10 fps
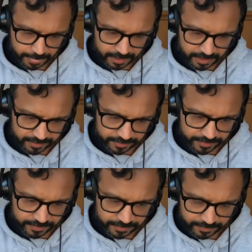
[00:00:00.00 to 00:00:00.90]

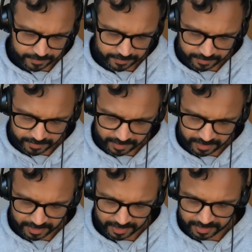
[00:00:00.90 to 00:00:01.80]
of,
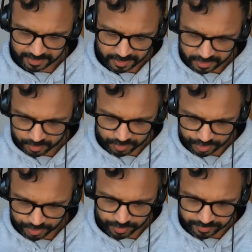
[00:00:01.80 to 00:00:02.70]
you know, the little
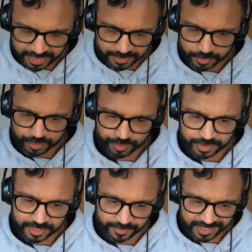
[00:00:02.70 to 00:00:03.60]
zoo of animals
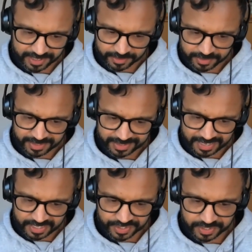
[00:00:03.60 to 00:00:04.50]
running around
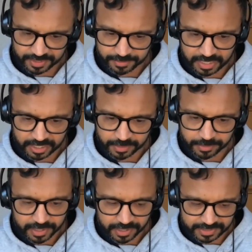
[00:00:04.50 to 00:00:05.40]
that is the
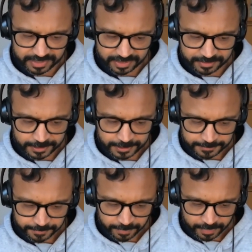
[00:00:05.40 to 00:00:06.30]
microbiota,
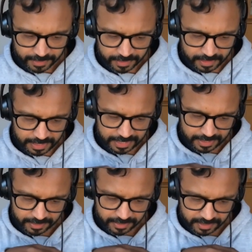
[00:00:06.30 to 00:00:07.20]

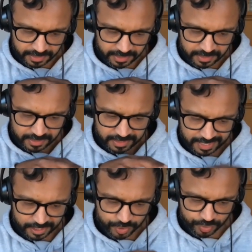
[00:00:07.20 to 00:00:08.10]
and the the
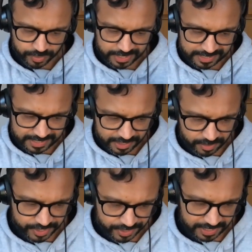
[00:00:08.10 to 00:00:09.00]
actual
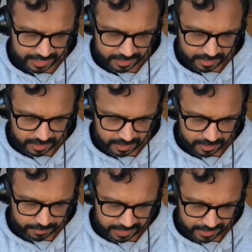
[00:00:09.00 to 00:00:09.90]
enterocyte
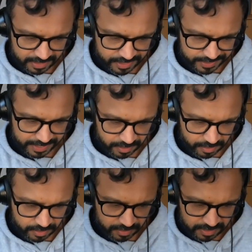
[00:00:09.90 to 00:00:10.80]
being the
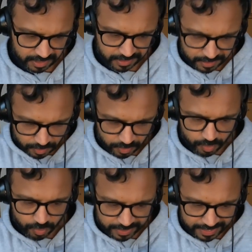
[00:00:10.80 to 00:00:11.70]
cell, the little
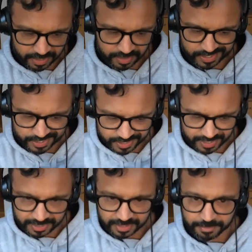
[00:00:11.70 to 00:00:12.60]
organelles
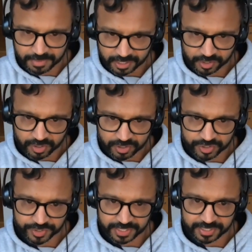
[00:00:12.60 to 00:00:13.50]
inside the
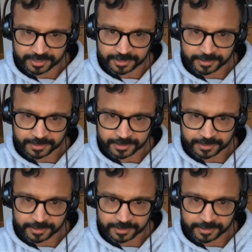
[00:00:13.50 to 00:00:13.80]
mitochondria?